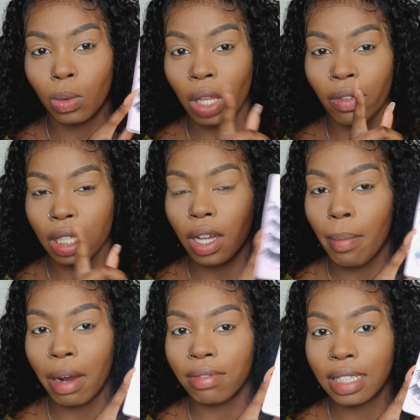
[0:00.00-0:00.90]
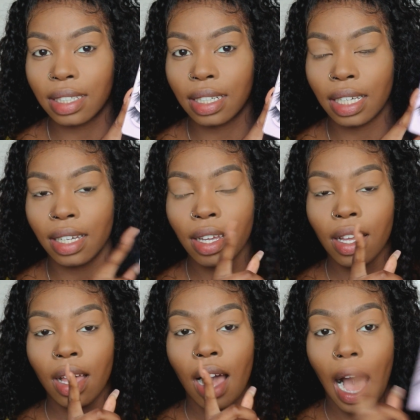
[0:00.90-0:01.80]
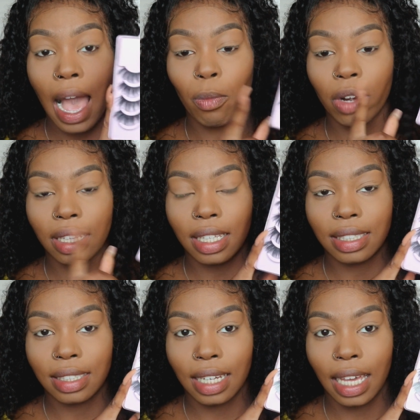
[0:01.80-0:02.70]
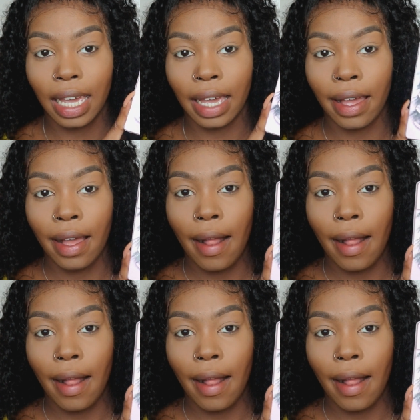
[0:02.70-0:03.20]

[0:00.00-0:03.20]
or they've already come out recently. I'm wearing these today.